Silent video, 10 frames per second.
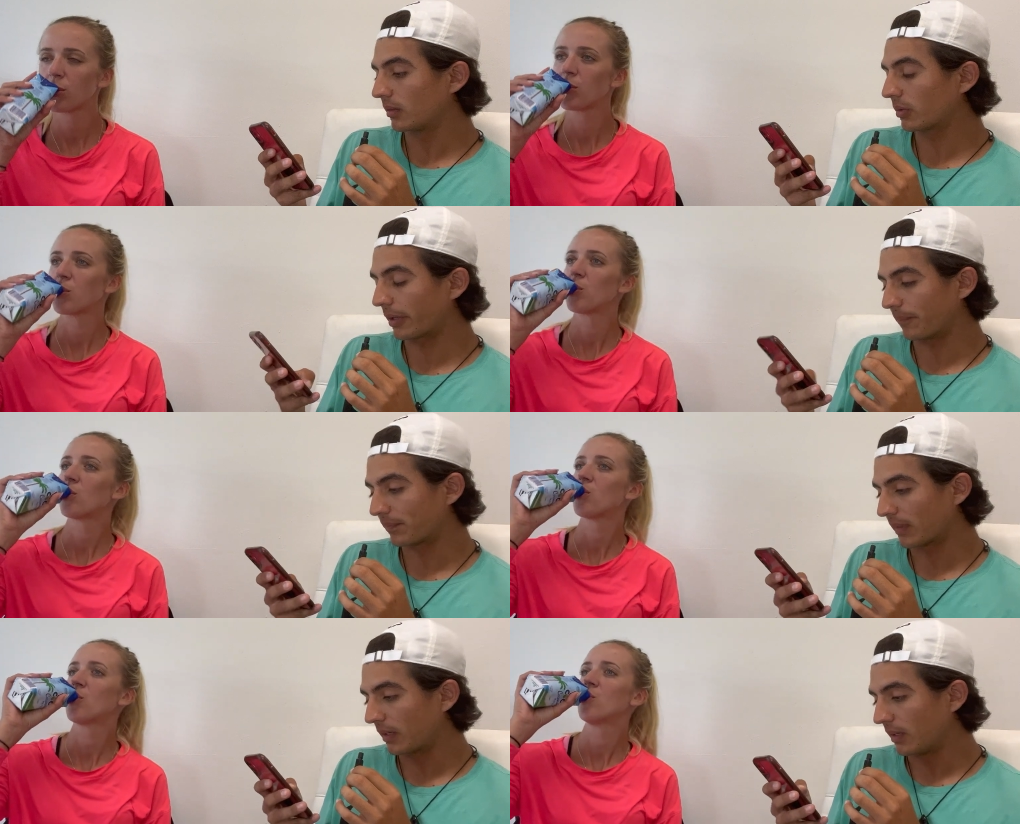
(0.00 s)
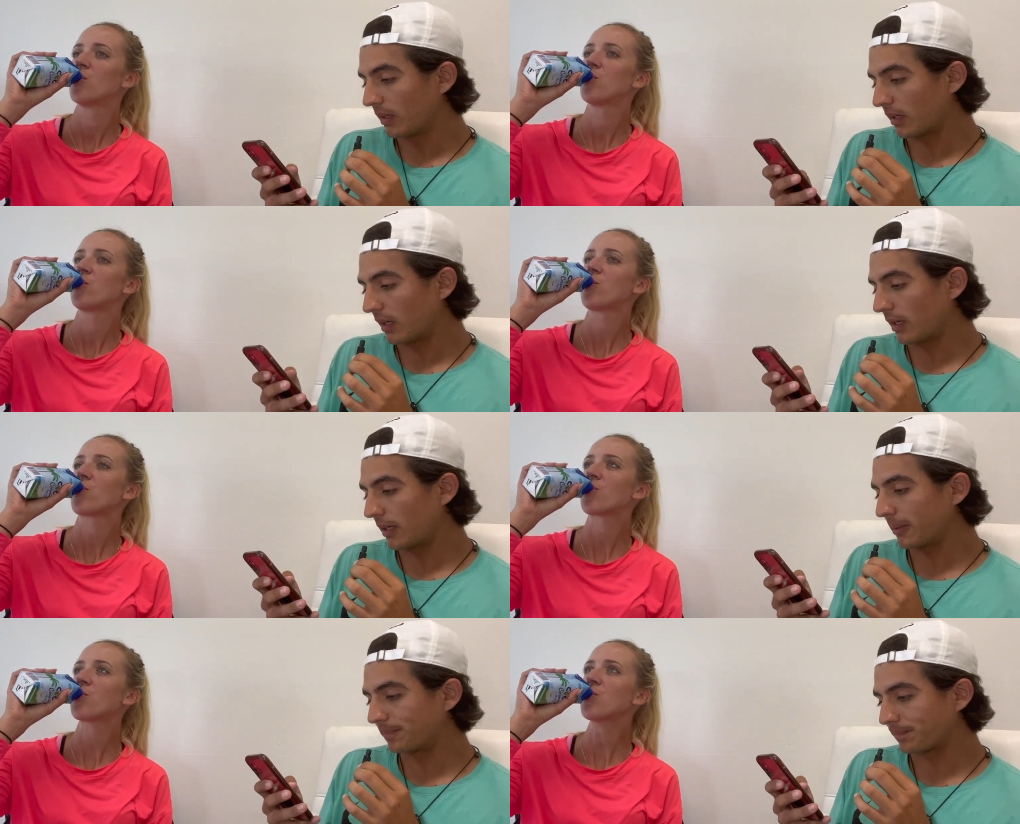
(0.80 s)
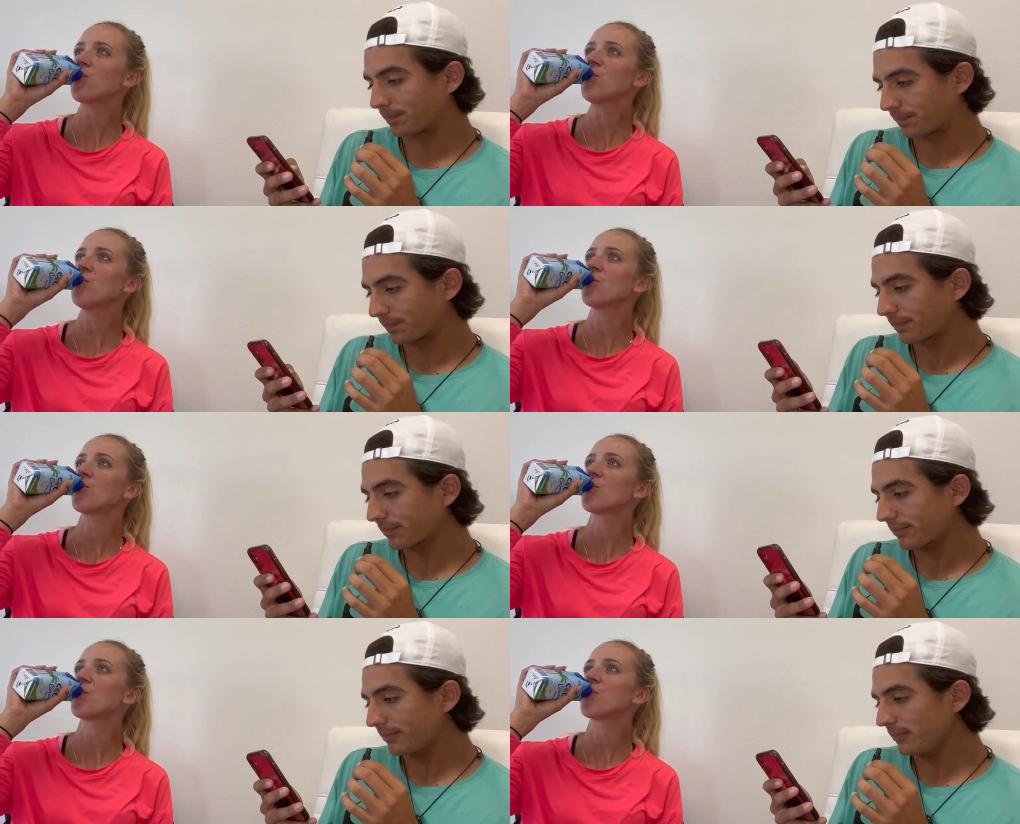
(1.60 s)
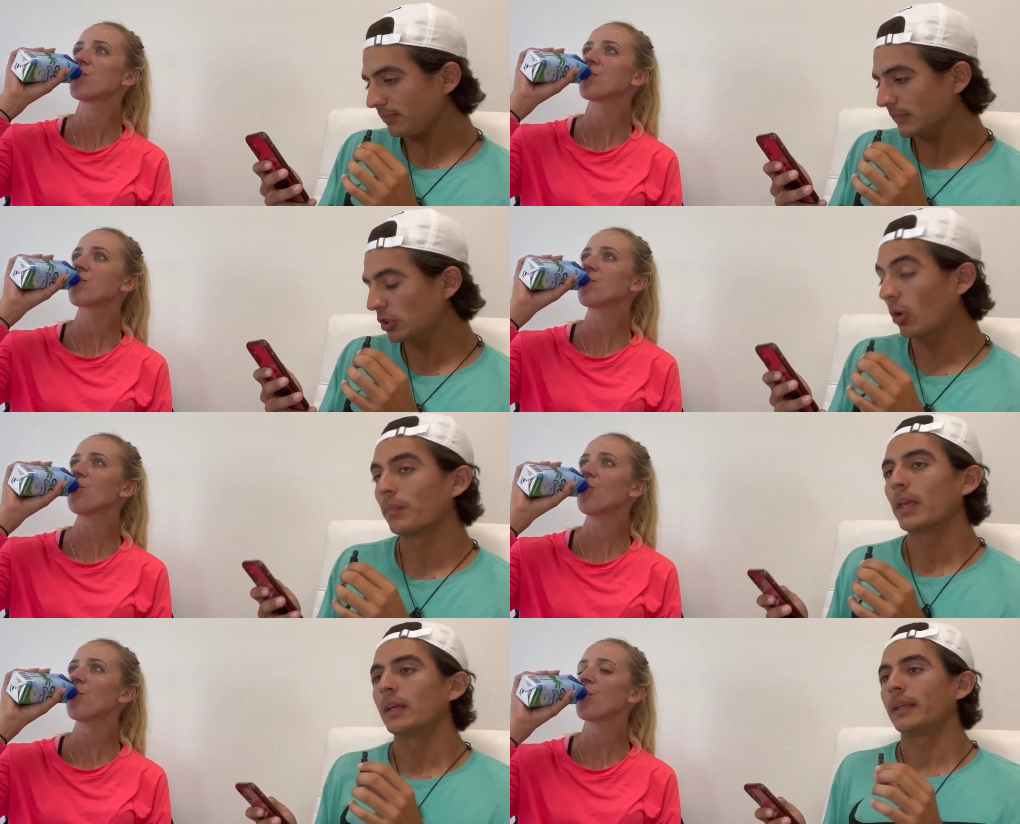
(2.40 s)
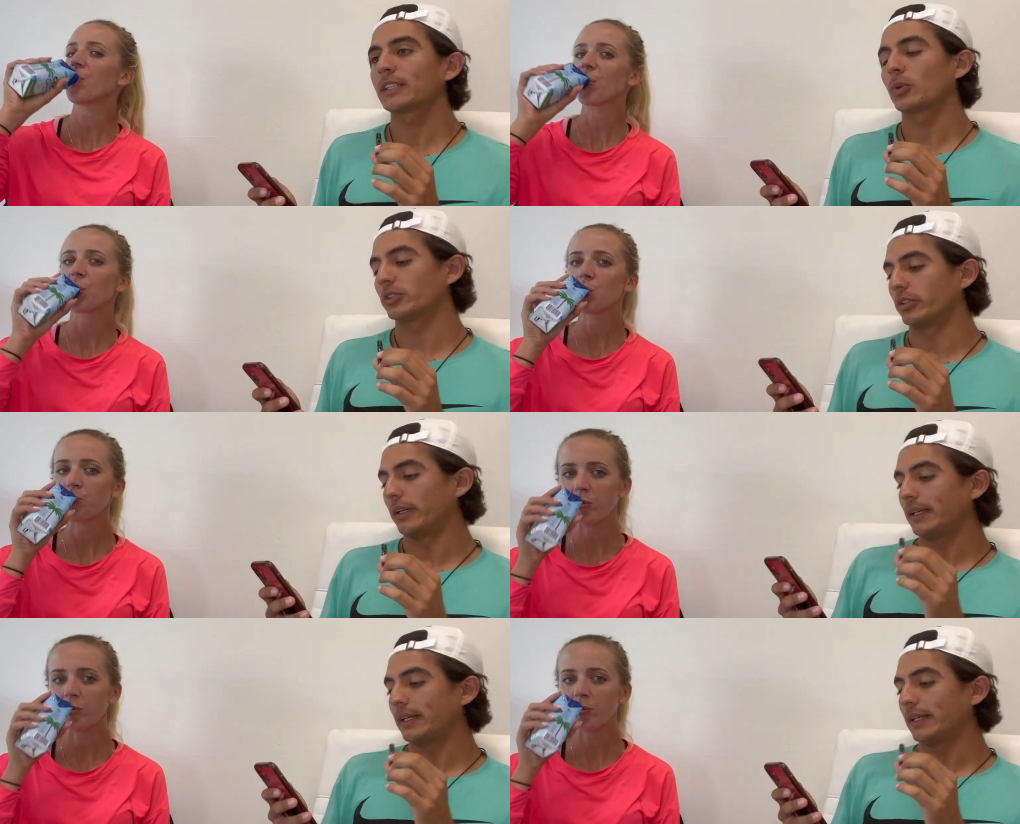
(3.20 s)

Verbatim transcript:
Speaker 1: Okay. Okay. Um, so, next question.